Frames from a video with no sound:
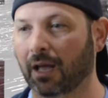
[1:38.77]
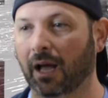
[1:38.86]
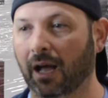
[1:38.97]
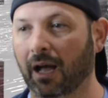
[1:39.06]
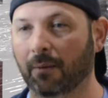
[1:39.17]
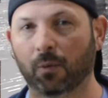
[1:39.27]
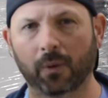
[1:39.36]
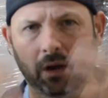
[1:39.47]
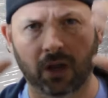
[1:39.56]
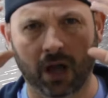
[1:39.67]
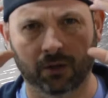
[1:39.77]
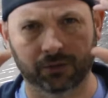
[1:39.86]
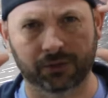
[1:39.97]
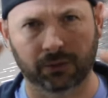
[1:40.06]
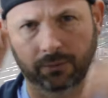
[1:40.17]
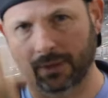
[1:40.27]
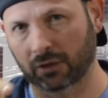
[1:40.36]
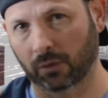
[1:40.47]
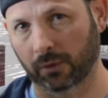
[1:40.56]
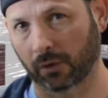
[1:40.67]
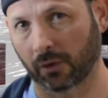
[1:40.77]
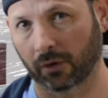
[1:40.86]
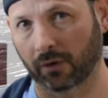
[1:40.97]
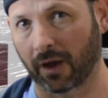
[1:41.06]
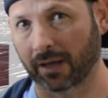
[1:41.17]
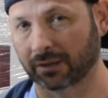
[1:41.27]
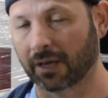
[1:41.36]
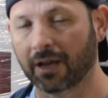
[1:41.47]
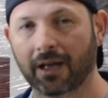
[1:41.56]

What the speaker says: We wear goggles too to make sure we don't hurt our eyes.